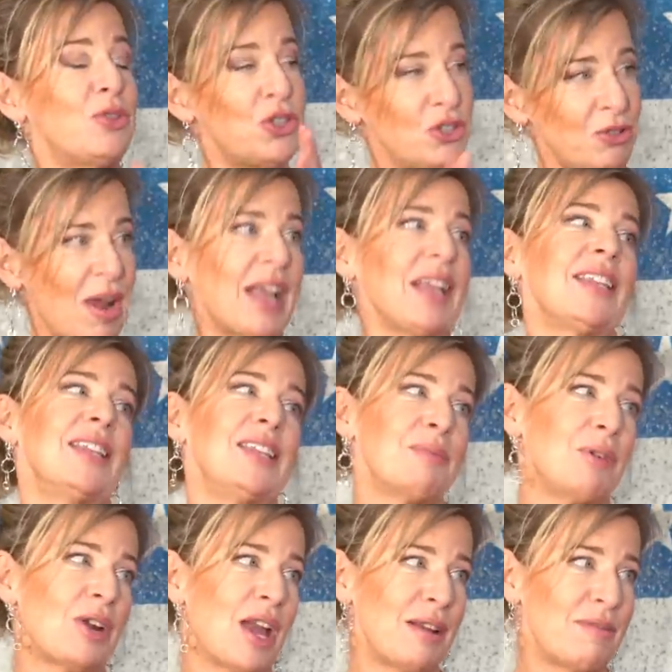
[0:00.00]
strength is
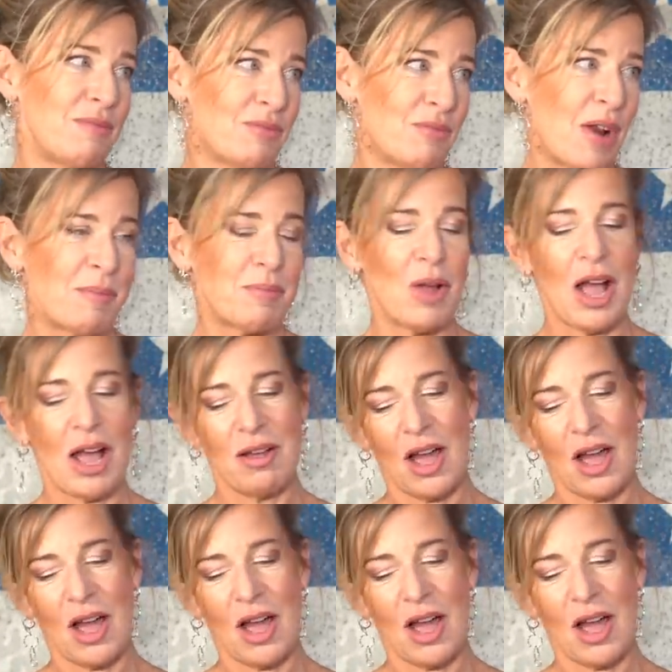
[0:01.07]
what yeah. I,